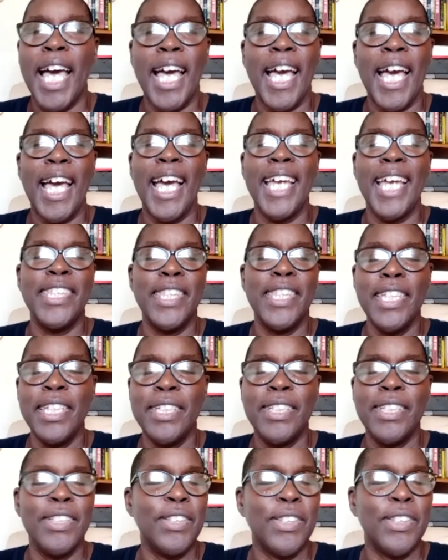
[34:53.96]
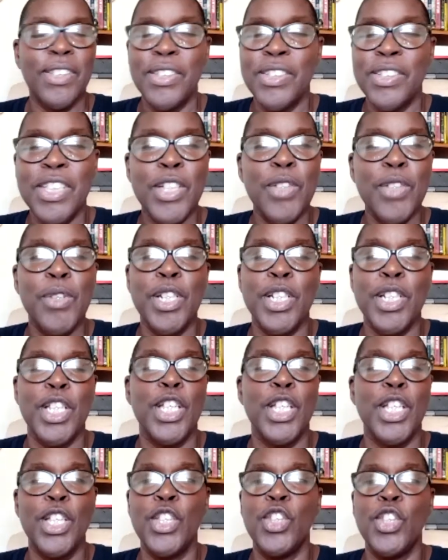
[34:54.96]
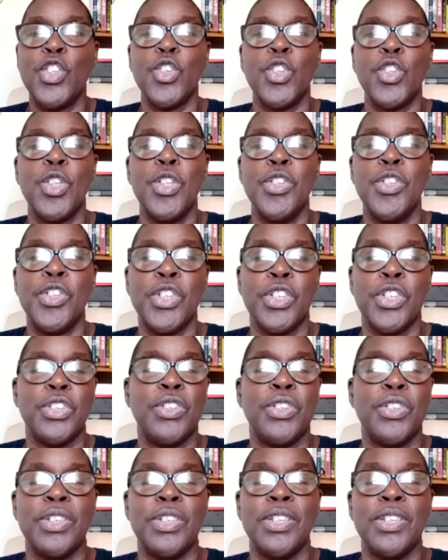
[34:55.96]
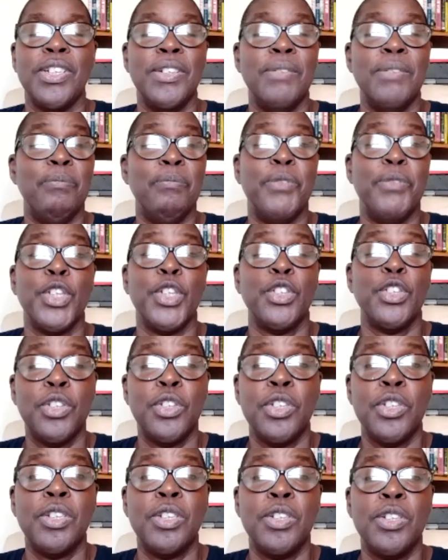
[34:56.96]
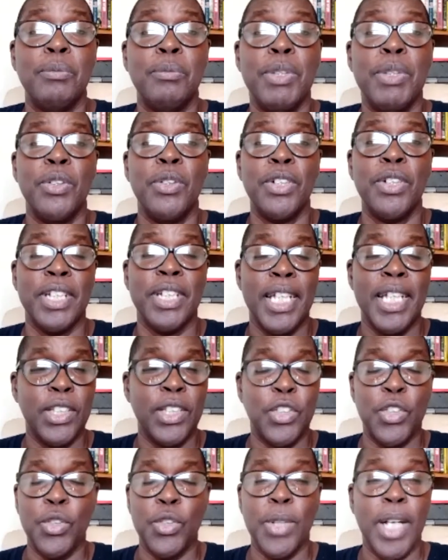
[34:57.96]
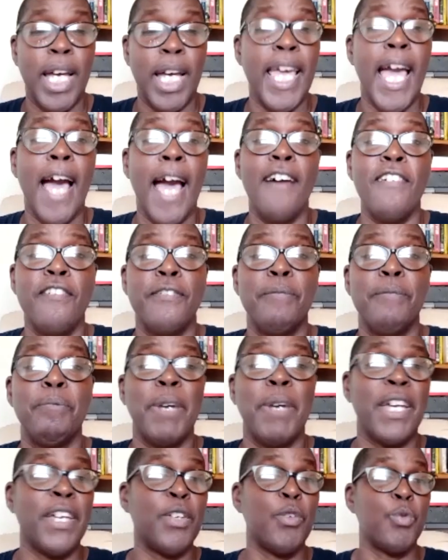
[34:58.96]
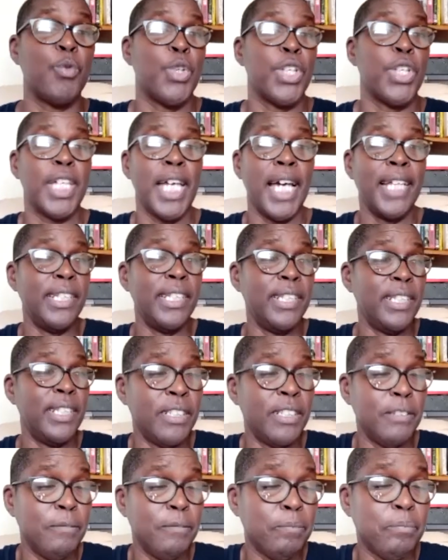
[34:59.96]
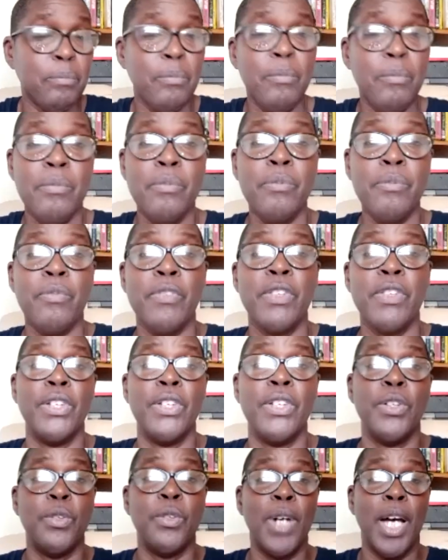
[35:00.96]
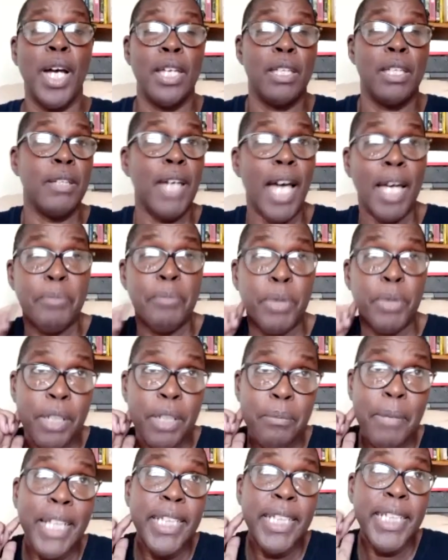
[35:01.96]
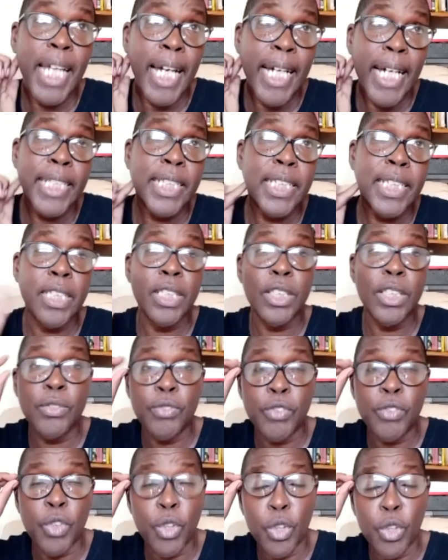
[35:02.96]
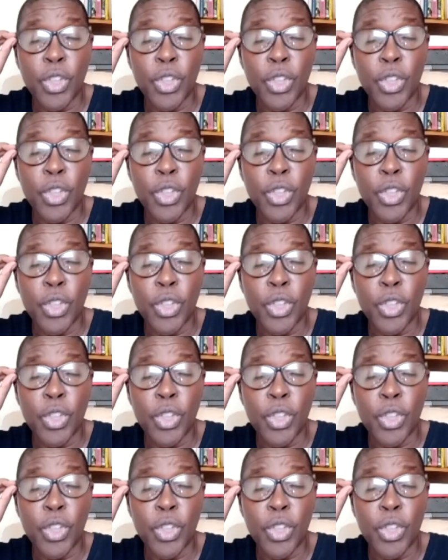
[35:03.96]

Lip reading: I think the secret is just to be organized. So I have my work calendar. I put in my tasks for